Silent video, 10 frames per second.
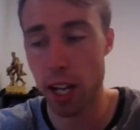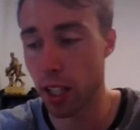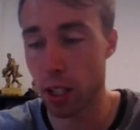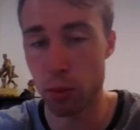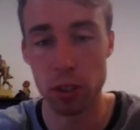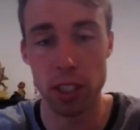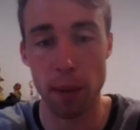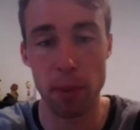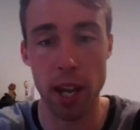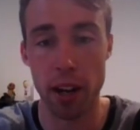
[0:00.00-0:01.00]
the
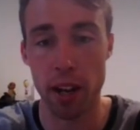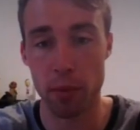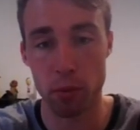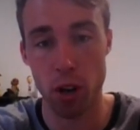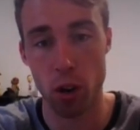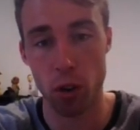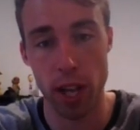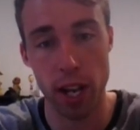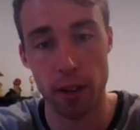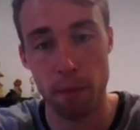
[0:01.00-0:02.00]
liquids up there and we'll
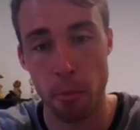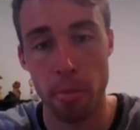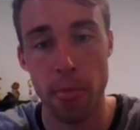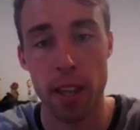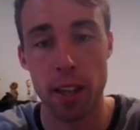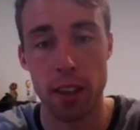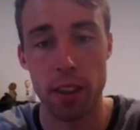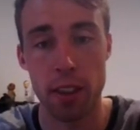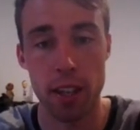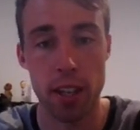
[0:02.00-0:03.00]
roll out
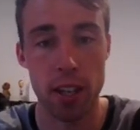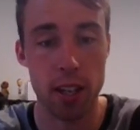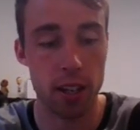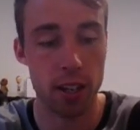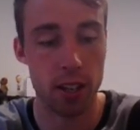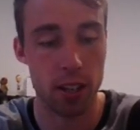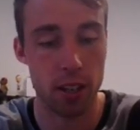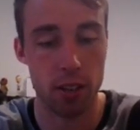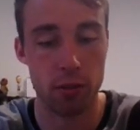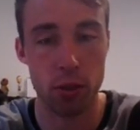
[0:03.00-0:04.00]
the
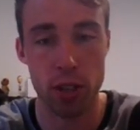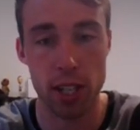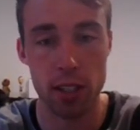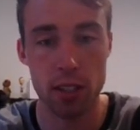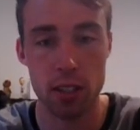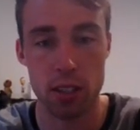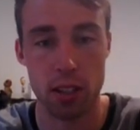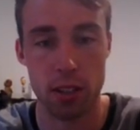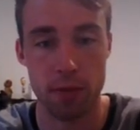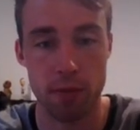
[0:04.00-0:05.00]

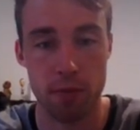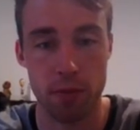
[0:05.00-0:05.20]
rookies,